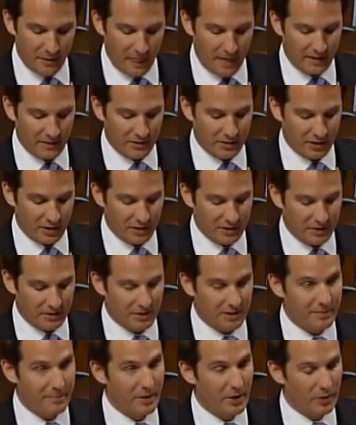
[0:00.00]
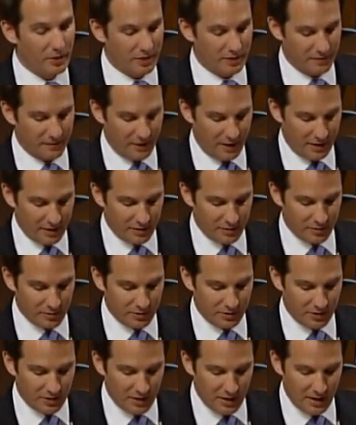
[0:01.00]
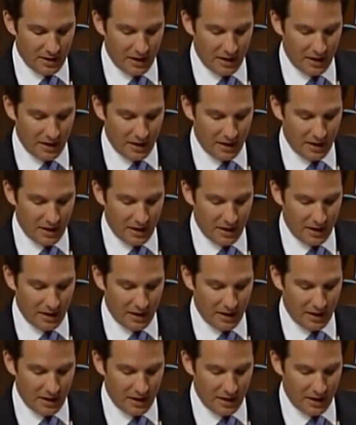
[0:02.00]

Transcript: and justice and American values,